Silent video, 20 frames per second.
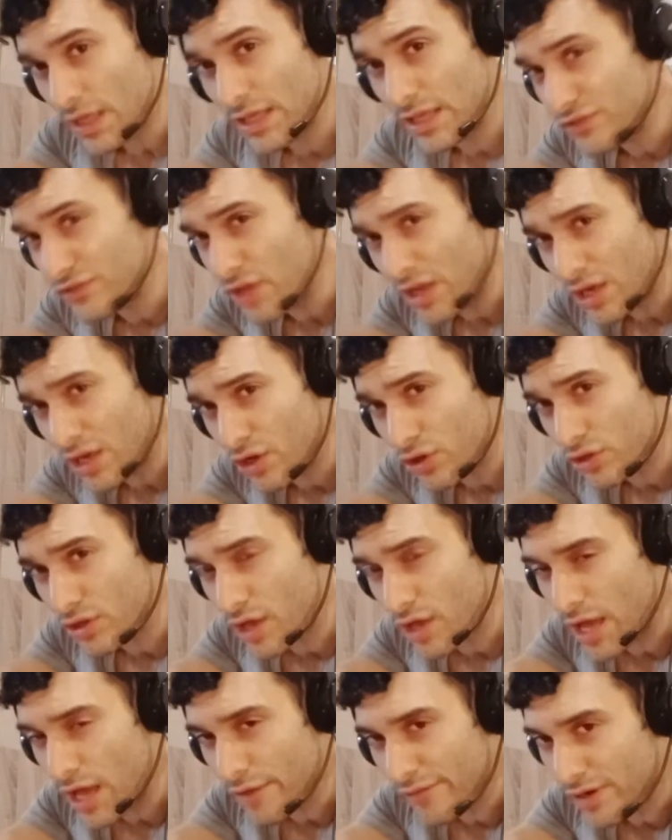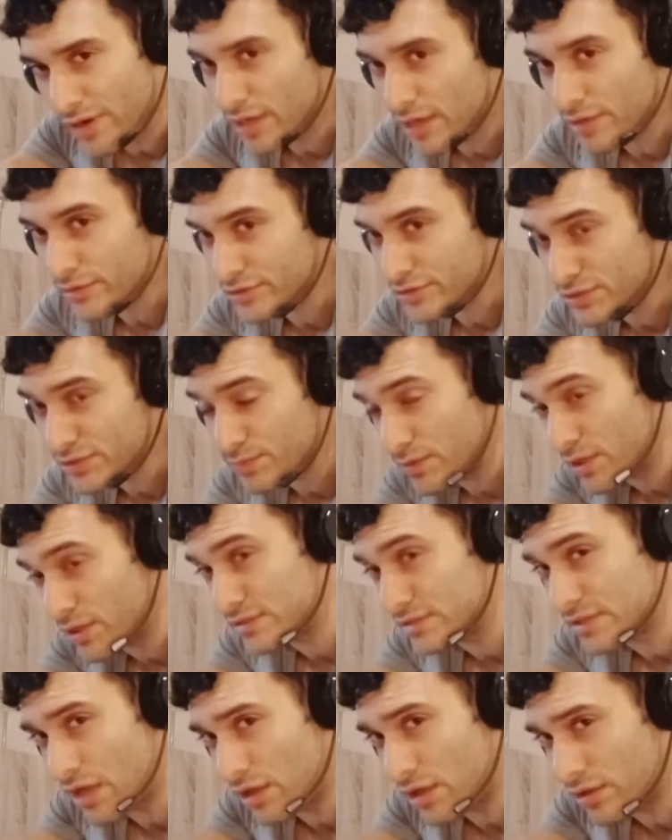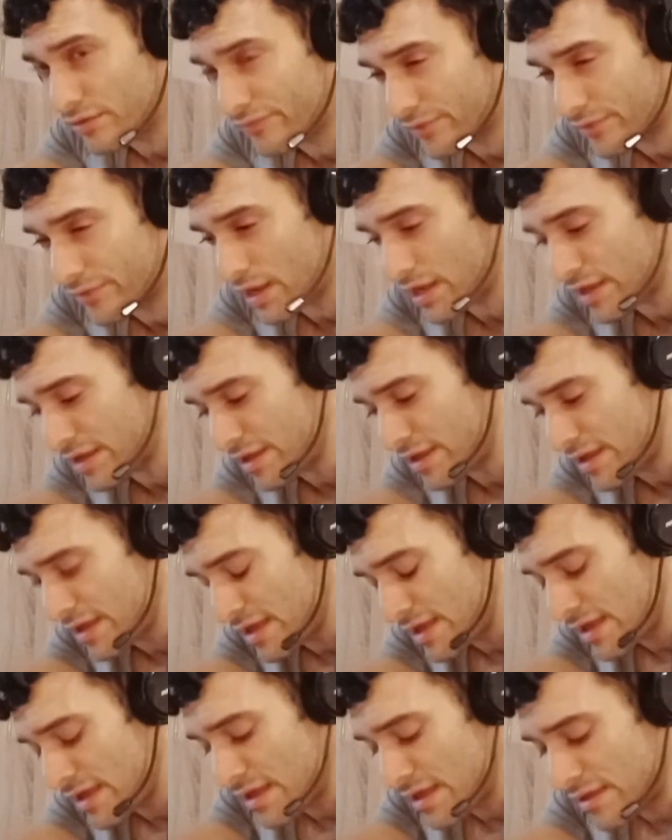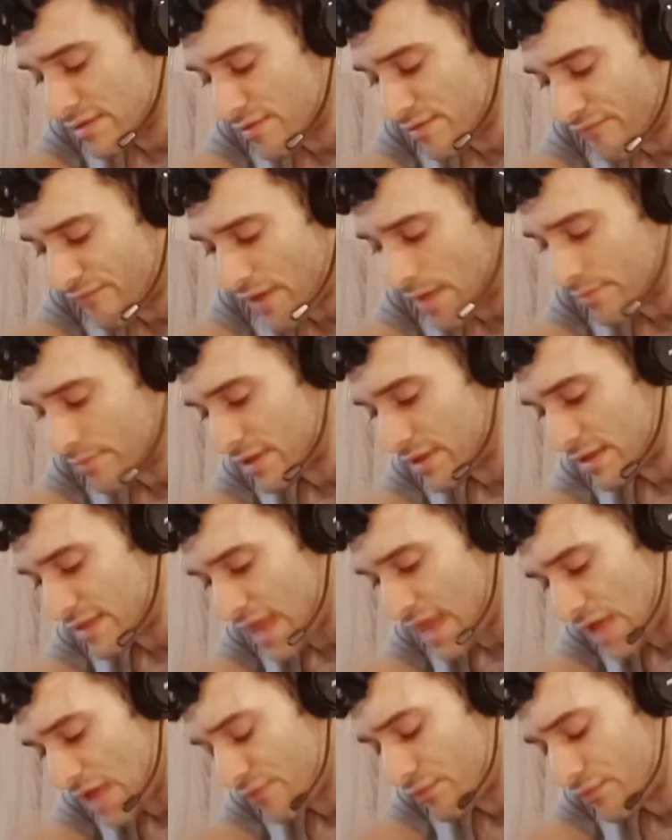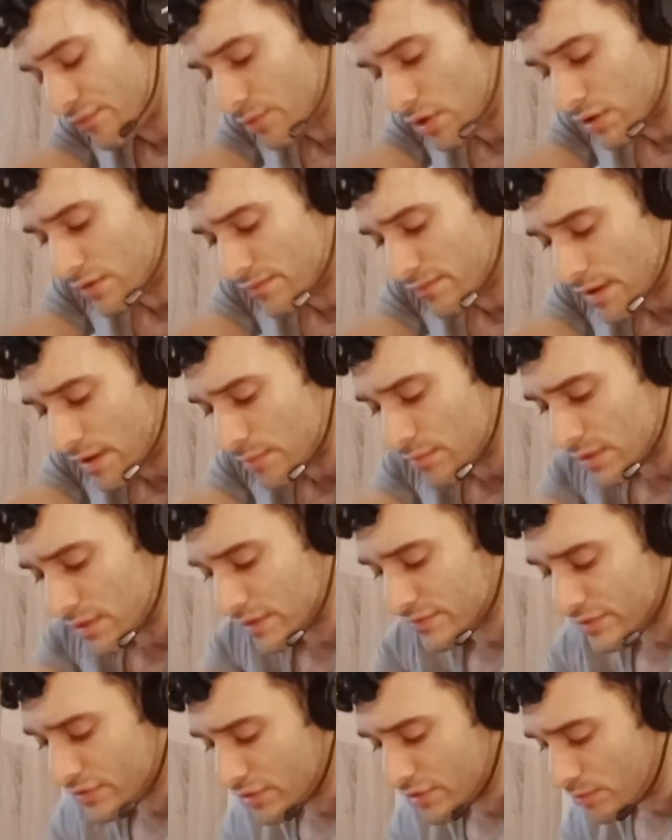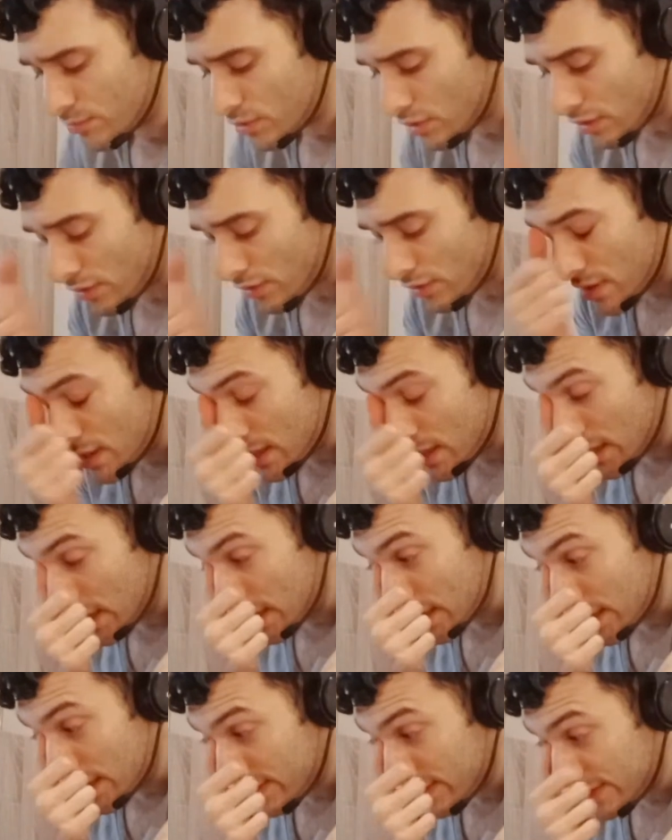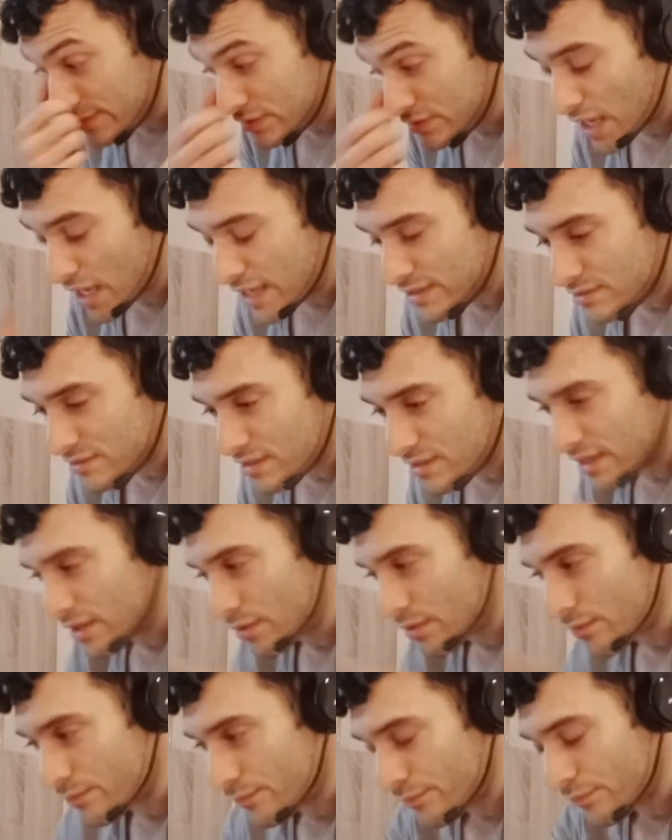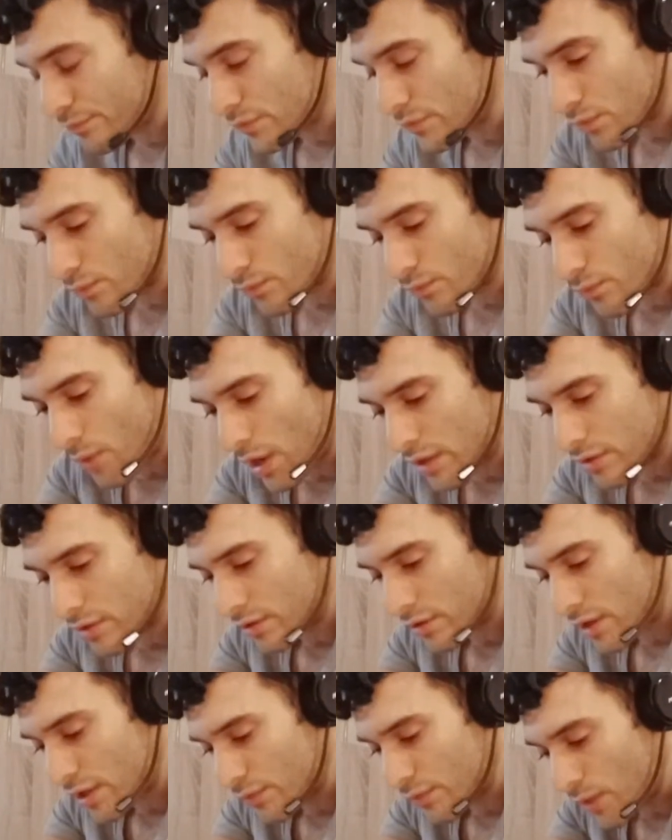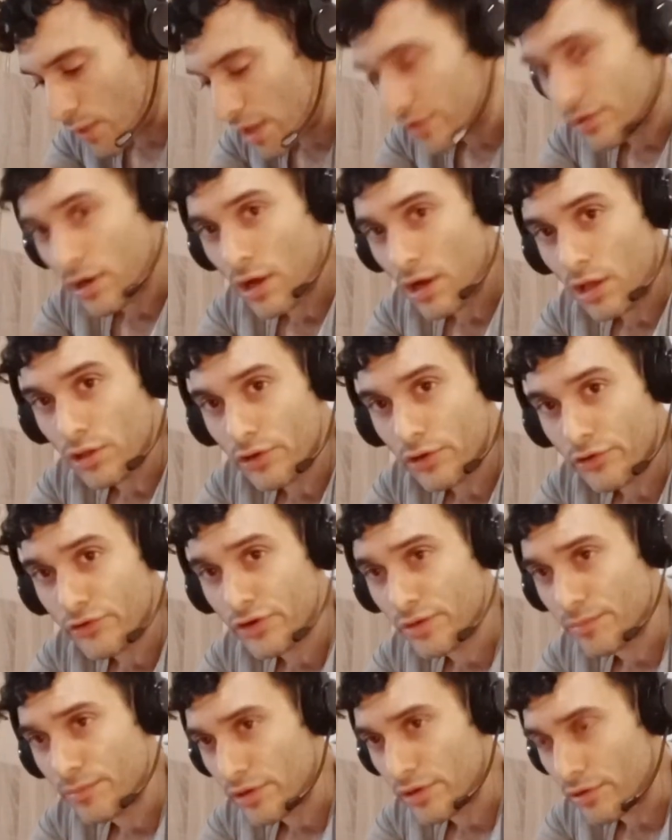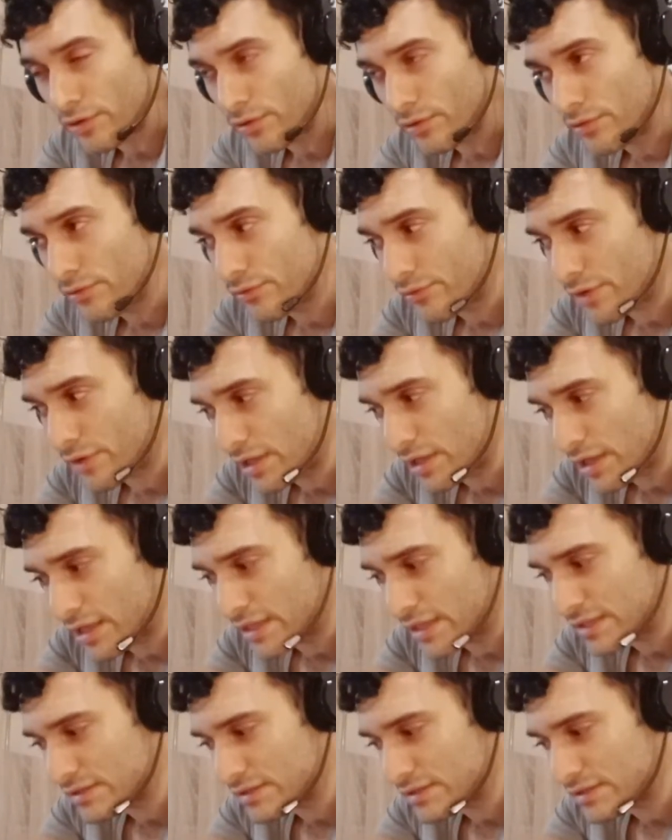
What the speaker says: He's not a good guy, but just because the other guy, the dad from the other family is a criminal, this guy is like a white collar criminal, right?